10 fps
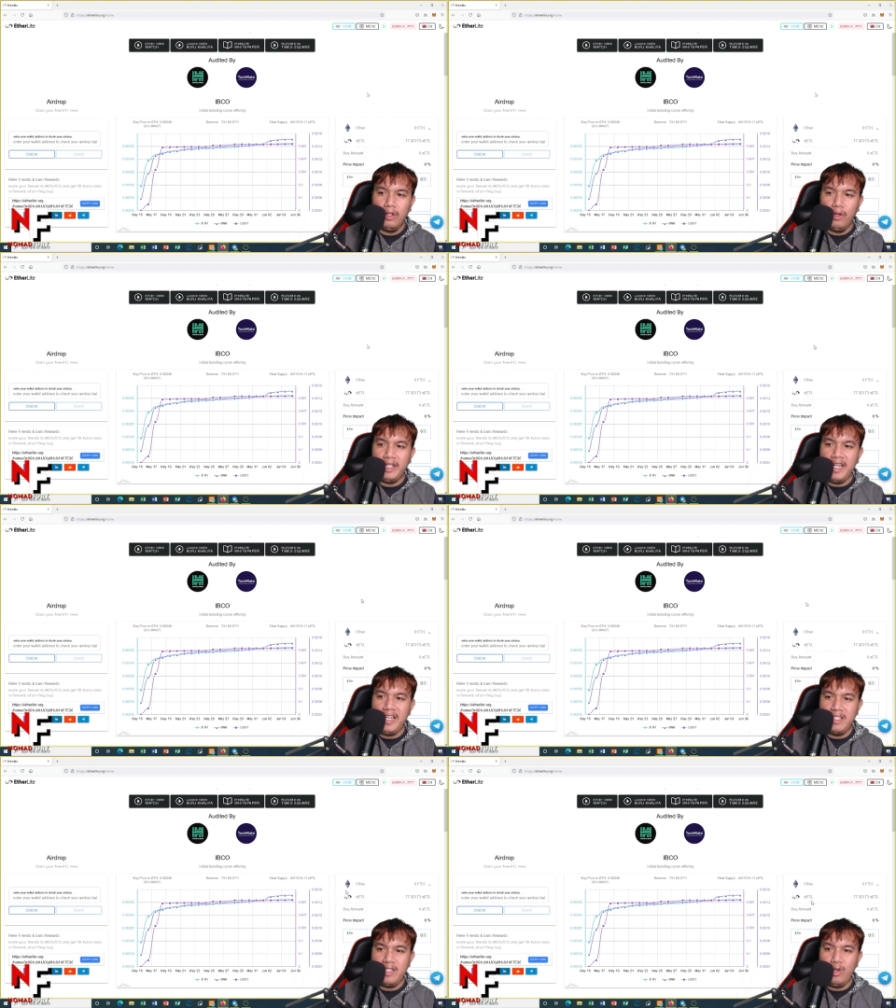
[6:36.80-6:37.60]

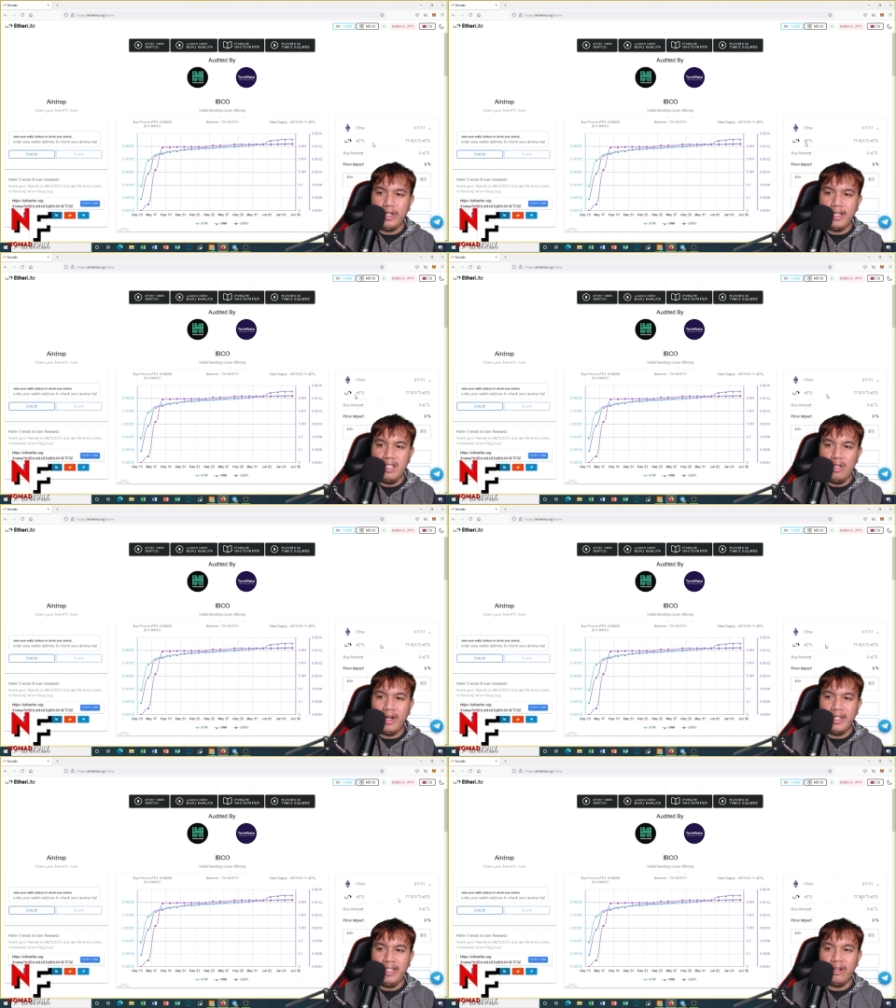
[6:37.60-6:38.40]
Okay, so you can see
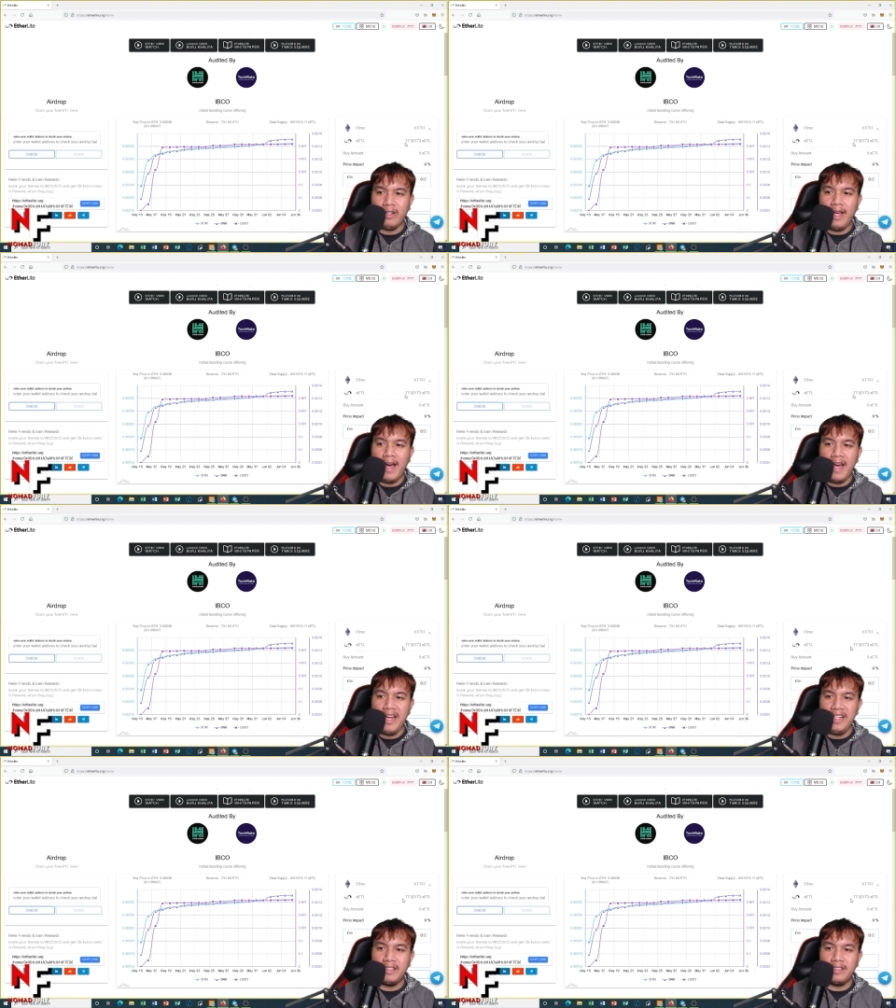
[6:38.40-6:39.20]
right here,
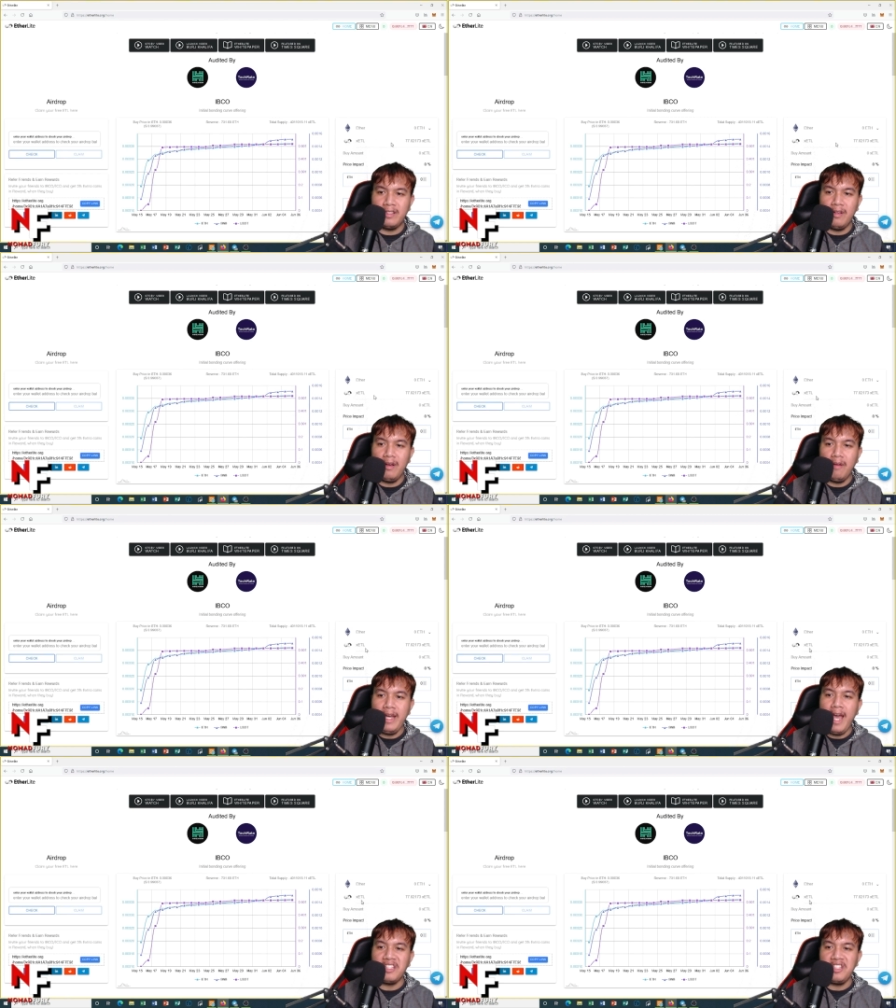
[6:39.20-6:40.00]
guys,
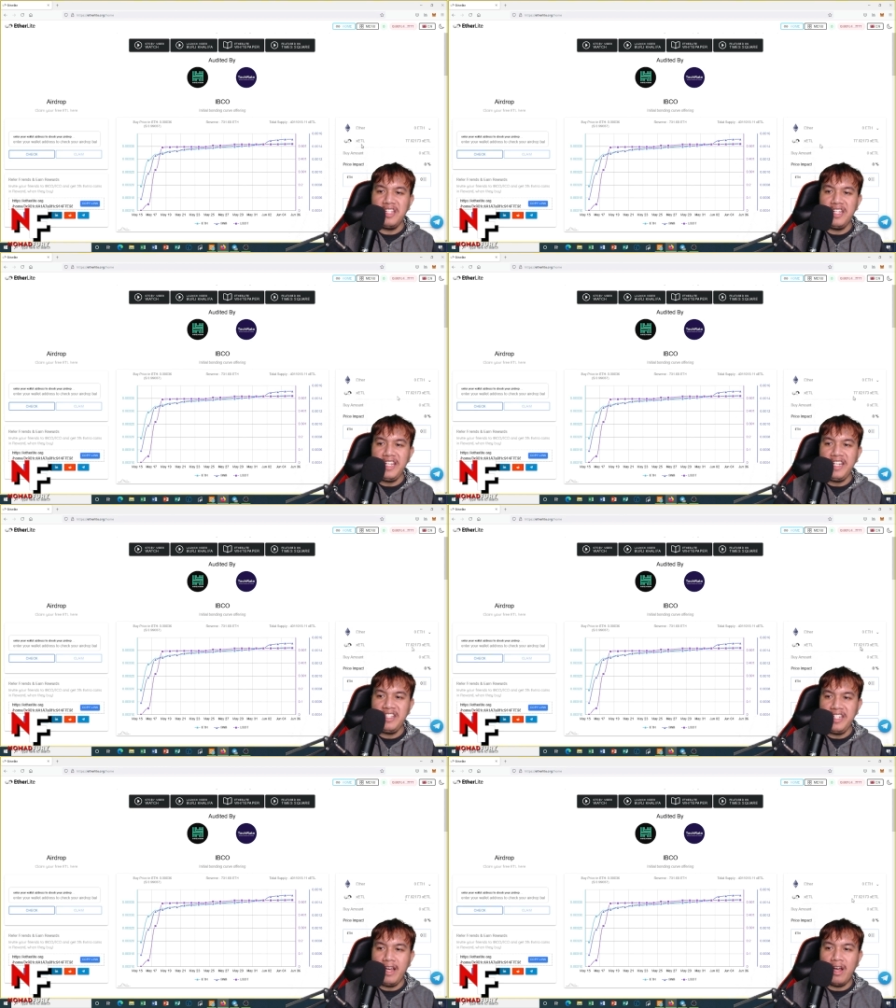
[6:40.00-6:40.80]
my
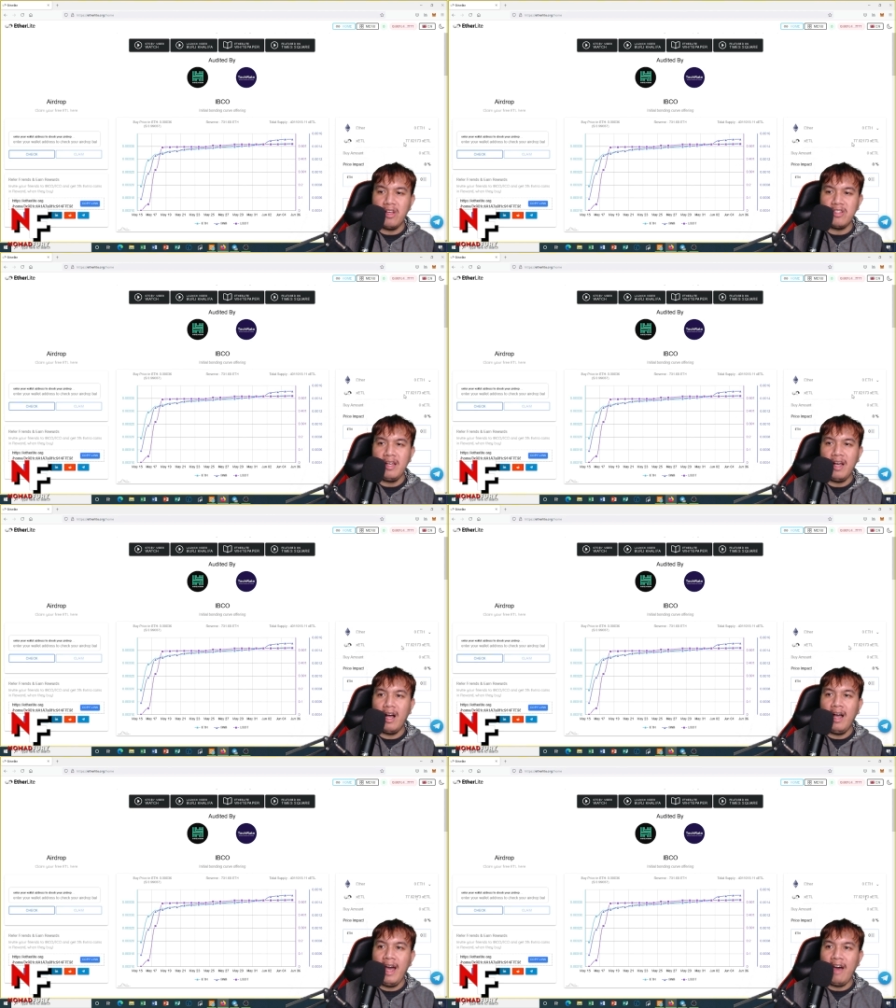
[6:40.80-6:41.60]
xETLs
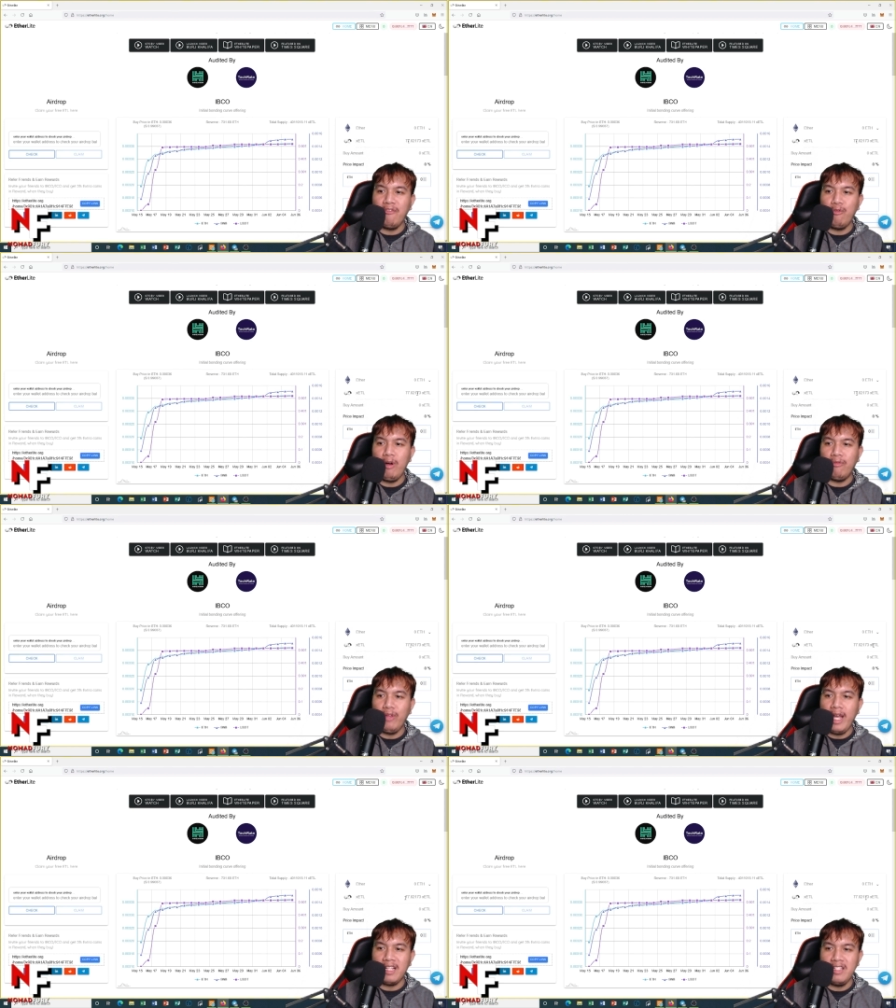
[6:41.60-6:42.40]
have
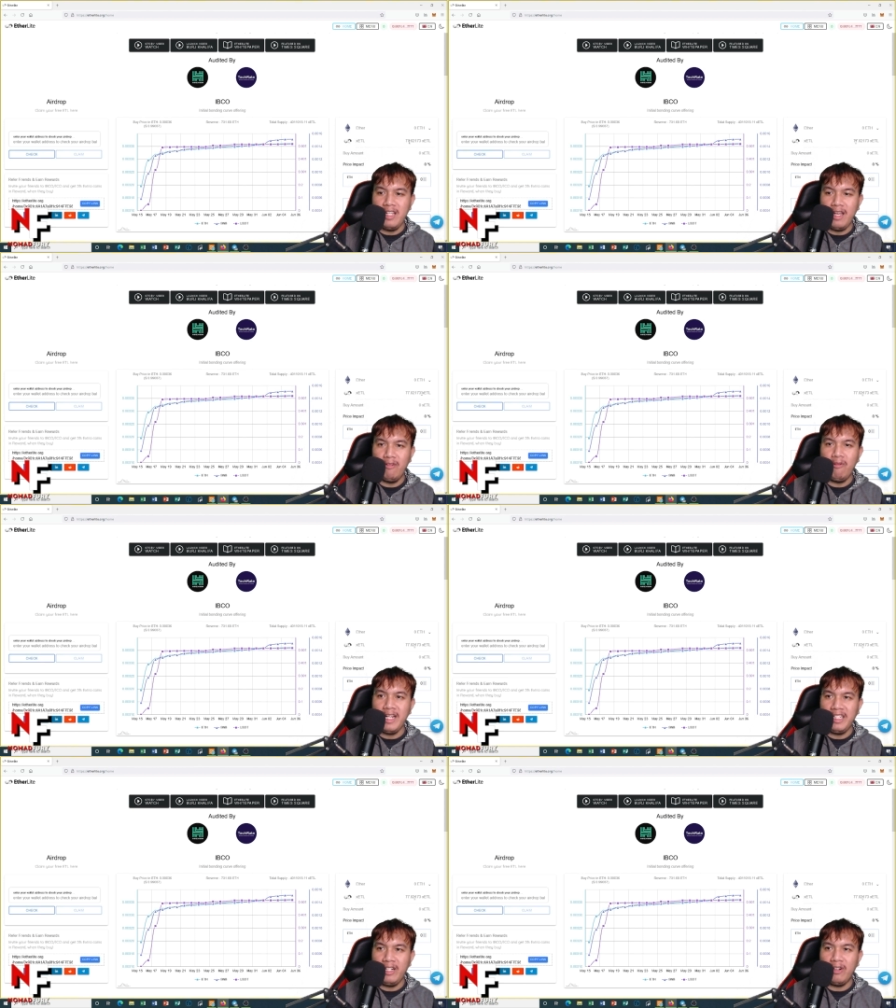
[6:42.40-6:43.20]
reflected
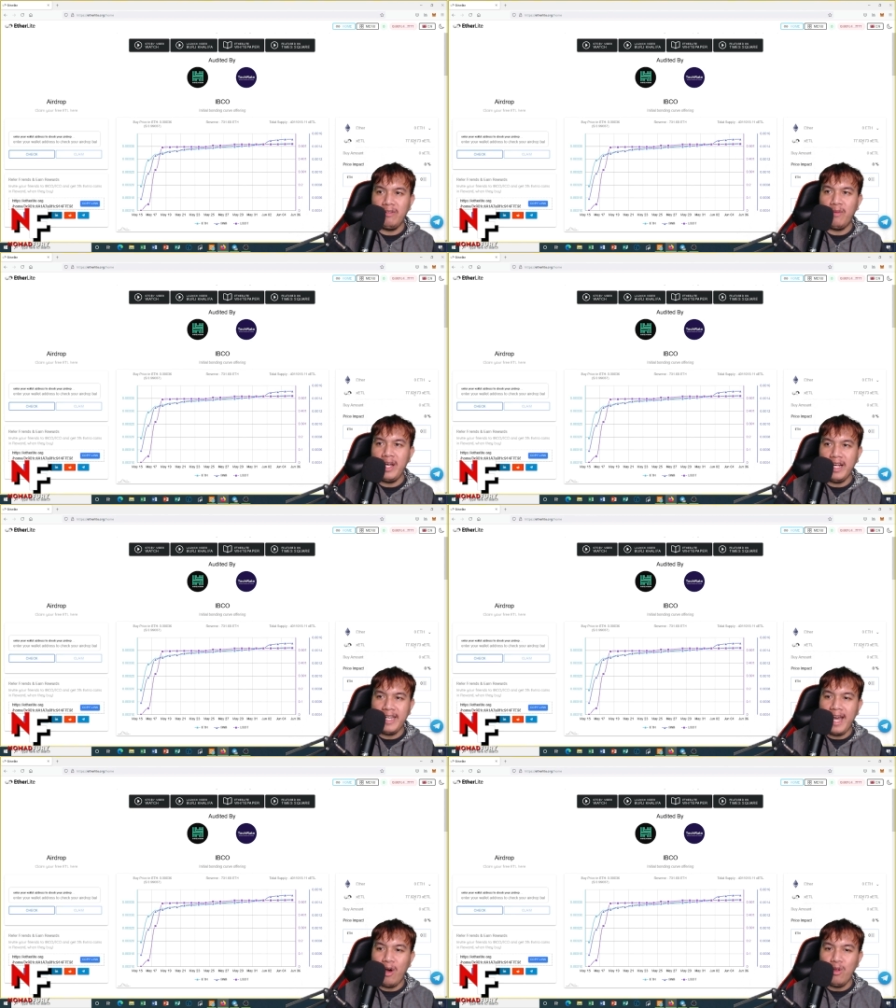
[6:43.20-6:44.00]
right here in my
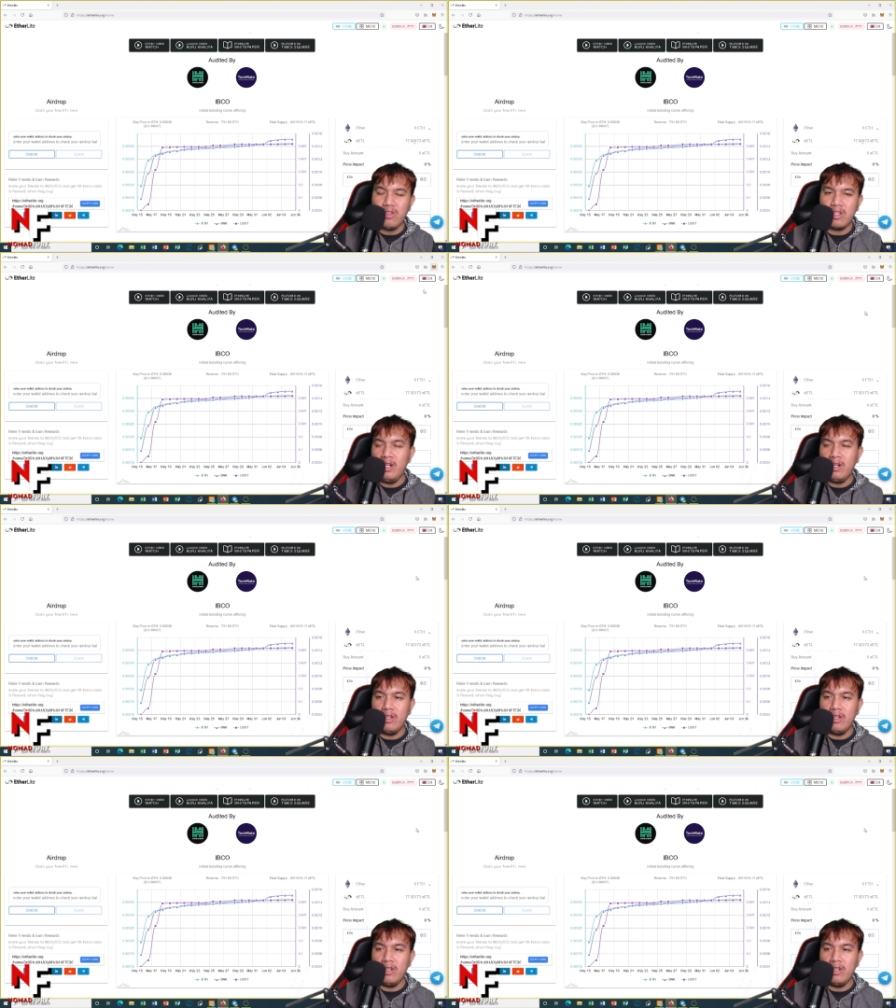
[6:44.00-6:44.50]
account.